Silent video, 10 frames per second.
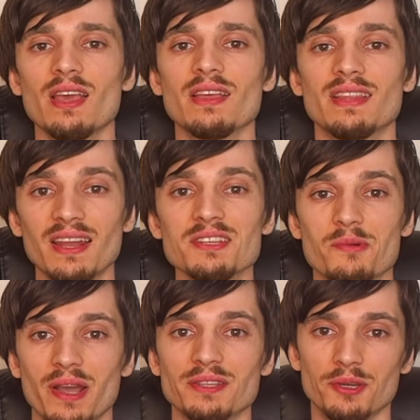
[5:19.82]
That is
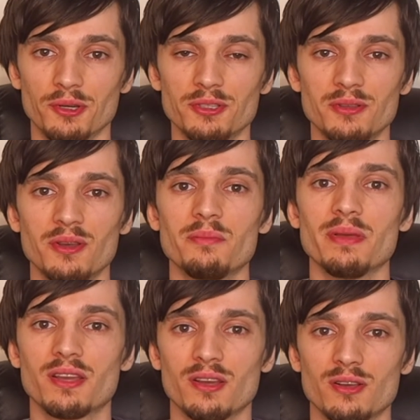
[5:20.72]
quite good
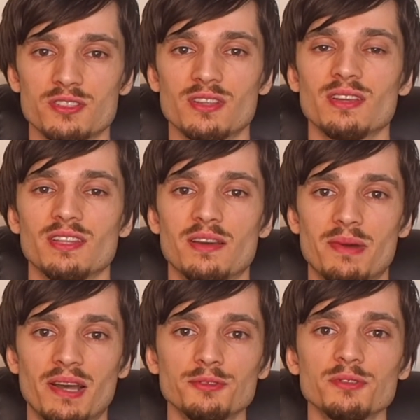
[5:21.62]
because the
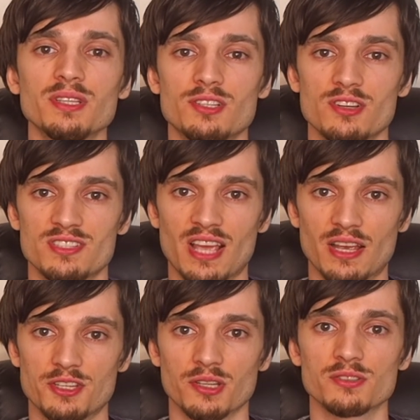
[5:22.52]
amount of the
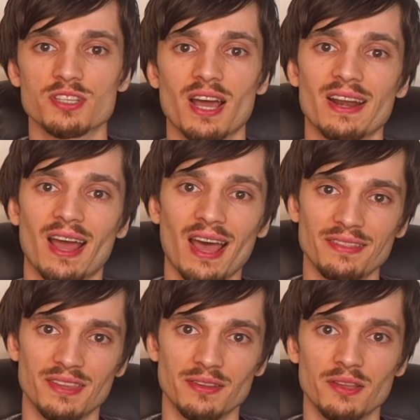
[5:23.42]
transactions are
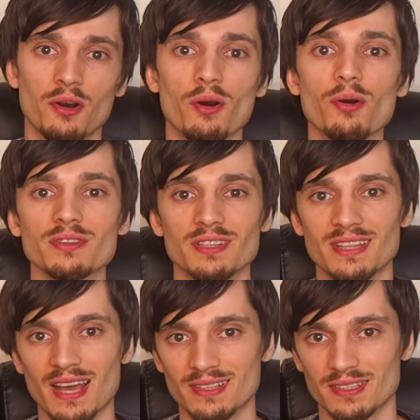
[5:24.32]
added or
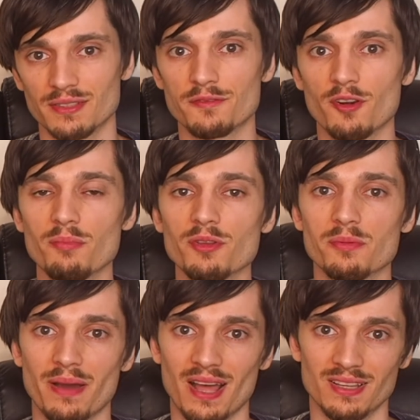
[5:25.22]
deducted from your
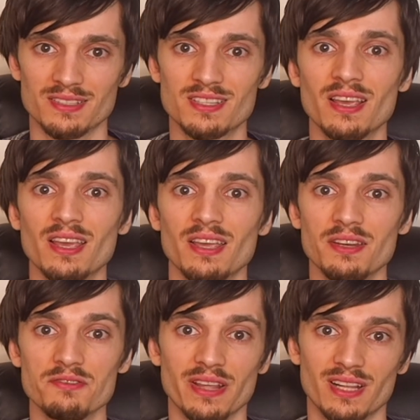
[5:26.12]
balance
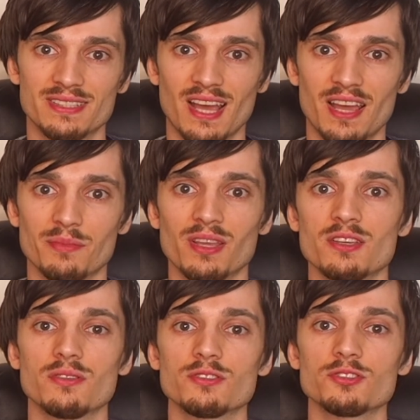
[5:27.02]
in real time,
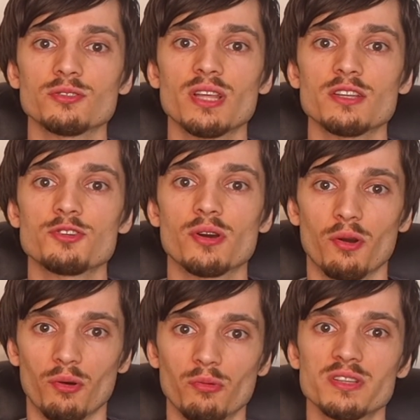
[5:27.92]
so that you are
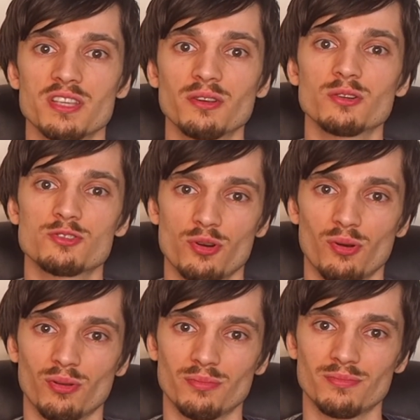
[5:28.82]
always in control.